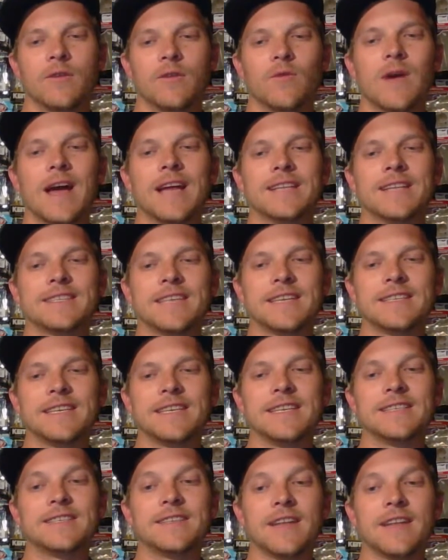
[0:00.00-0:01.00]
Ryan says
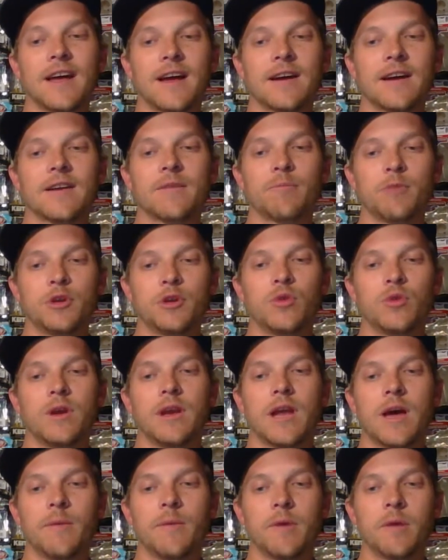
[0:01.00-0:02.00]
he's stuck
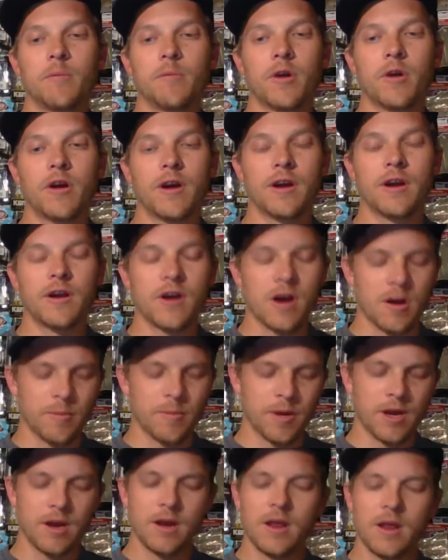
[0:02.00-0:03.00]
between Humminbird and
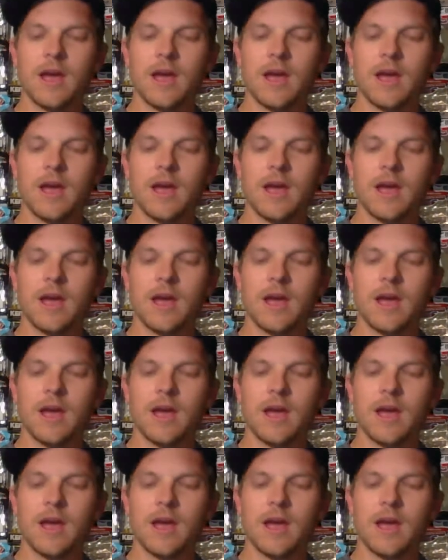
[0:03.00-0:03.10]
Garmin.